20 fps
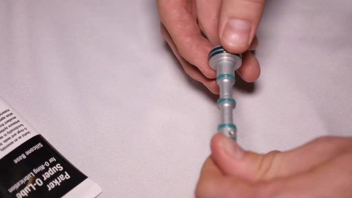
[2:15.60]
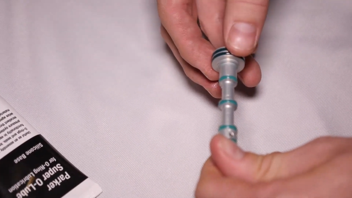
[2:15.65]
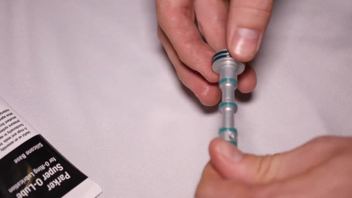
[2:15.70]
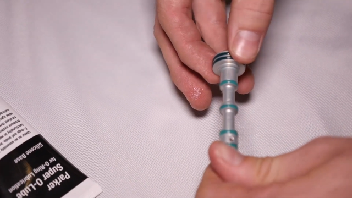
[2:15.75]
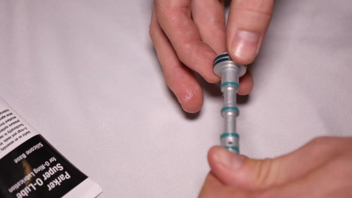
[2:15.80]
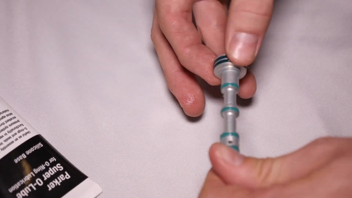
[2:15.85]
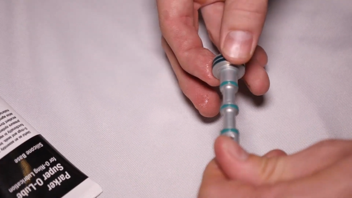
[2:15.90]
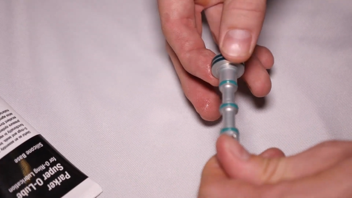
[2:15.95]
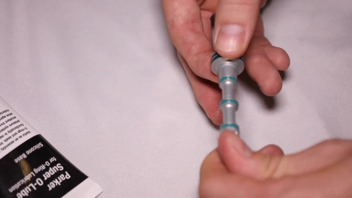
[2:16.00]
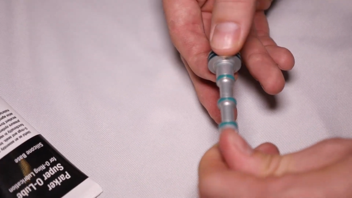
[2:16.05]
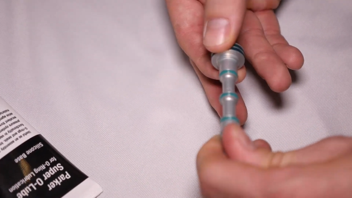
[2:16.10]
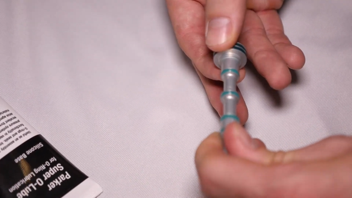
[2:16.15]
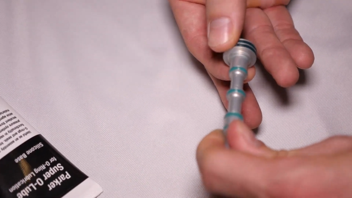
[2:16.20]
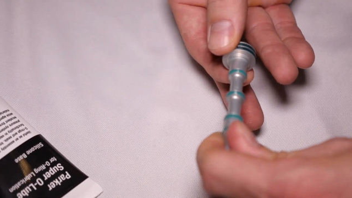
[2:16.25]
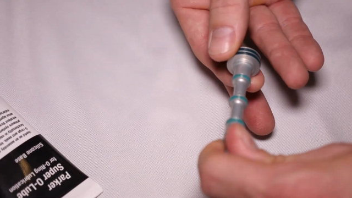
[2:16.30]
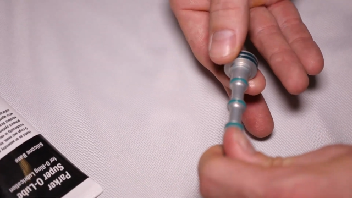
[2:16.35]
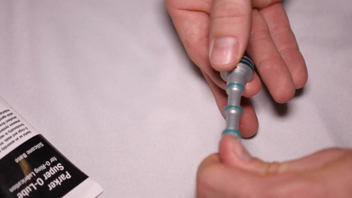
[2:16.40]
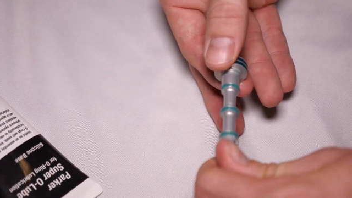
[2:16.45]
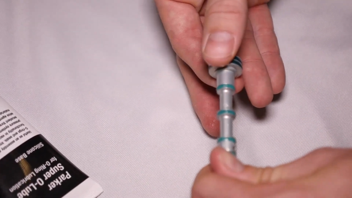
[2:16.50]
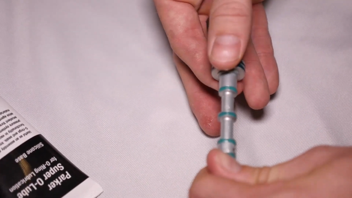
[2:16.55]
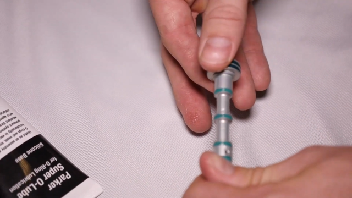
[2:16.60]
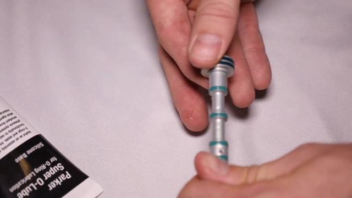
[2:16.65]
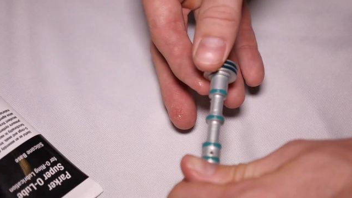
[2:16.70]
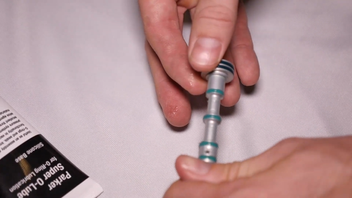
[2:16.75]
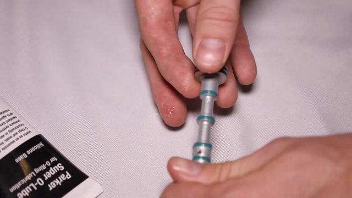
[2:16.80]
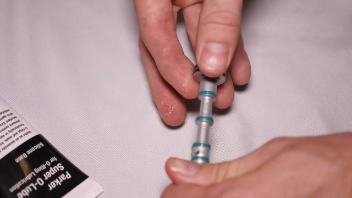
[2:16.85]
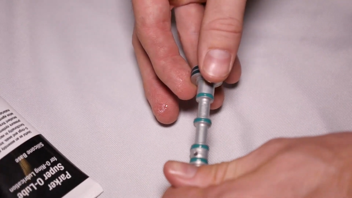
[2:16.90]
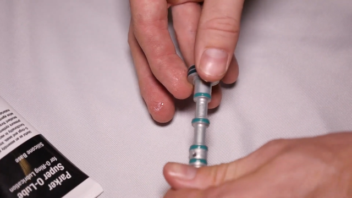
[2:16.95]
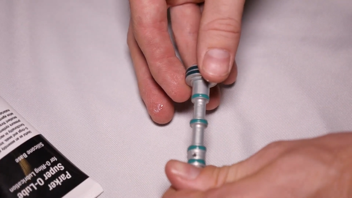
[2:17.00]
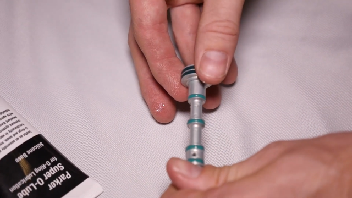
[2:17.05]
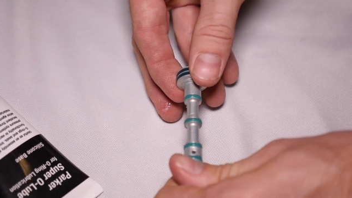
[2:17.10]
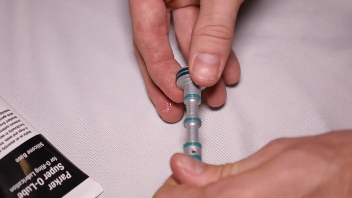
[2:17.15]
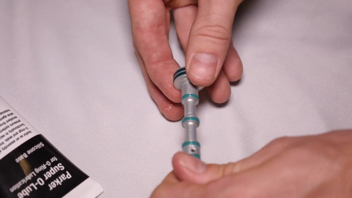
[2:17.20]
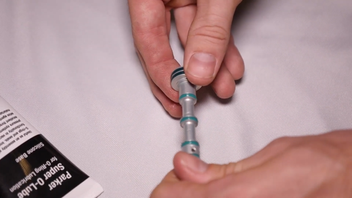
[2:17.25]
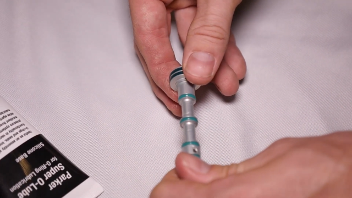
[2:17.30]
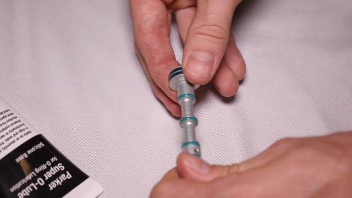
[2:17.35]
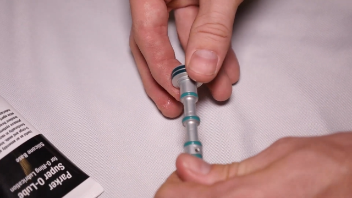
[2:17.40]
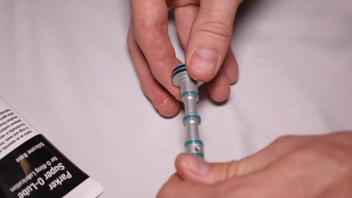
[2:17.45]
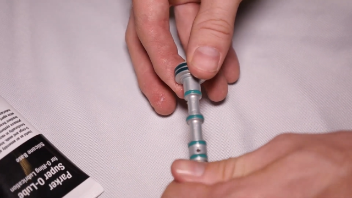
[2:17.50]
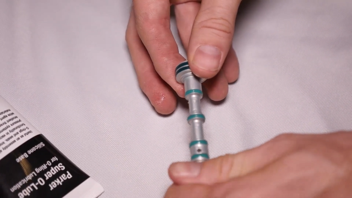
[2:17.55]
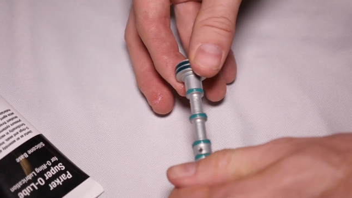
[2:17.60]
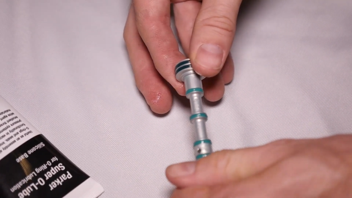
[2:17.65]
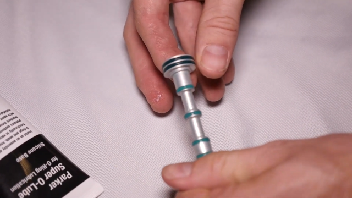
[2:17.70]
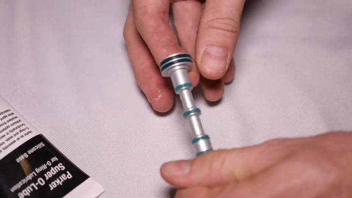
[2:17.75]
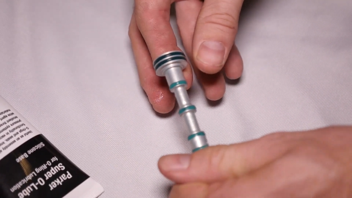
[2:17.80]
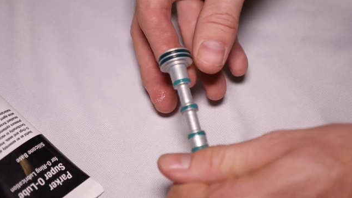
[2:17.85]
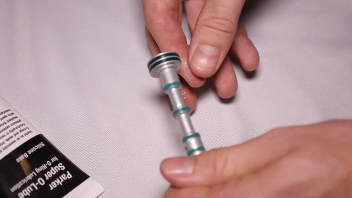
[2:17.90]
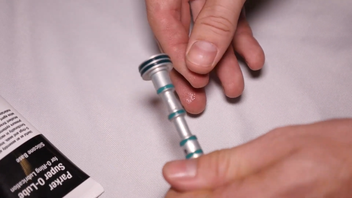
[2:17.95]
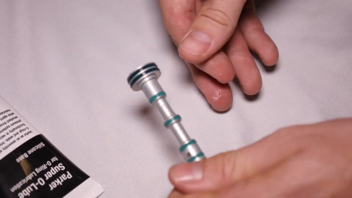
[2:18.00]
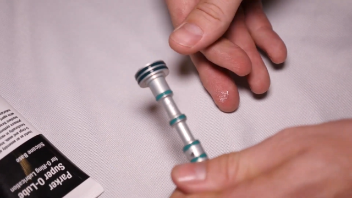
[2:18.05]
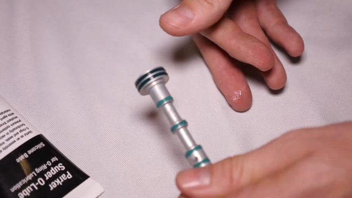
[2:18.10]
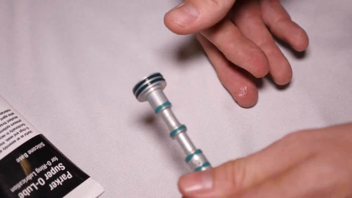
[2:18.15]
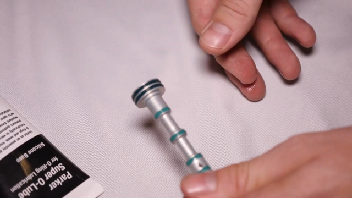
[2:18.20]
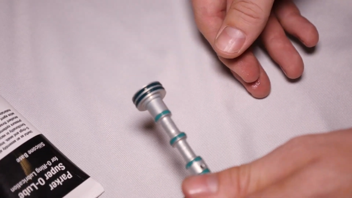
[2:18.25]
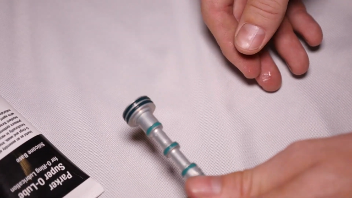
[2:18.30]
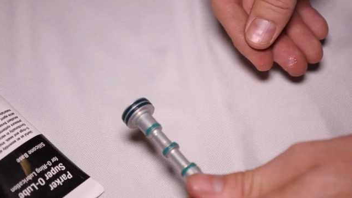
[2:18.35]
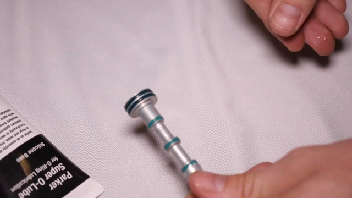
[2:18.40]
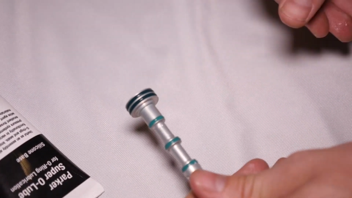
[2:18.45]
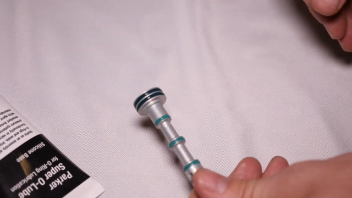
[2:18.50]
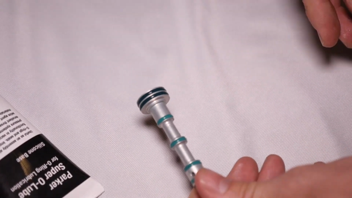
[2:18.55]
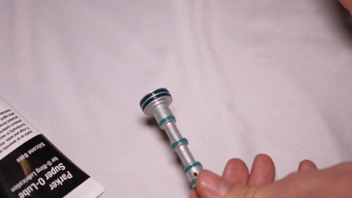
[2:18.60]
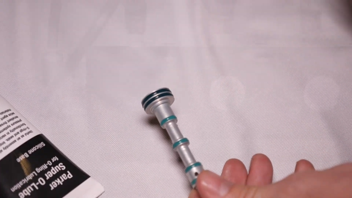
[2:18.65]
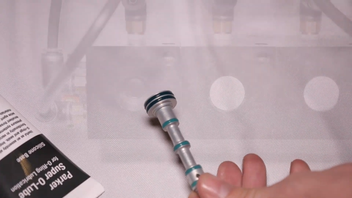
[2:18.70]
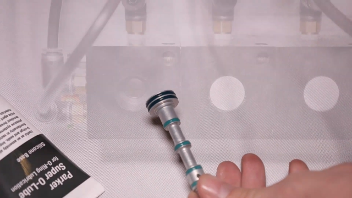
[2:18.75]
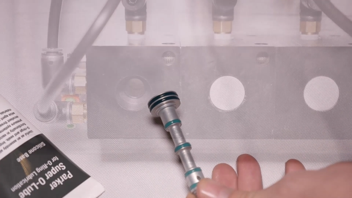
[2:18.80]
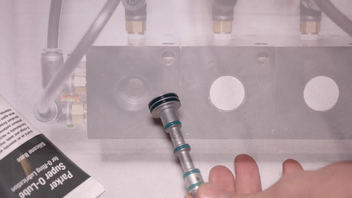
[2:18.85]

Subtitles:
No face is visible, so there are no lips to read.